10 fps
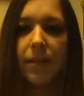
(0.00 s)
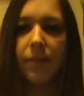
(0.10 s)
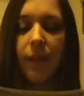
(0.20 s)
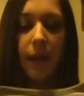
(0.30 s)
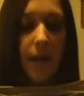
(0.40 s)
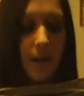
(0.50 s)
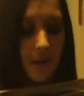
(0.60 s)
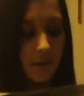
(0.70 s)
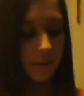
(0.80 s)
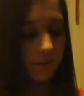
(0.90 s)
of
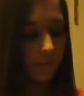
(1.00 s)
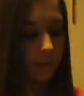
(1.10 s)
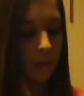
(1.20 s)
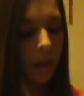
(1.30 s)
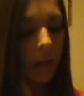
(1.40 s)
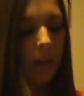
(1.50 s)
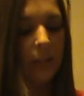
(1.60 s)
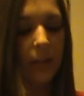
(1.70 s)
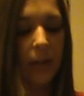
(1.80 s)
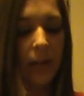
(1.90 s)
like, it's
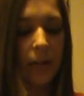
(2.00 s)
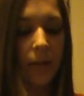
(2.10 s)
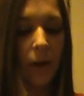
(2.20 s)
kind of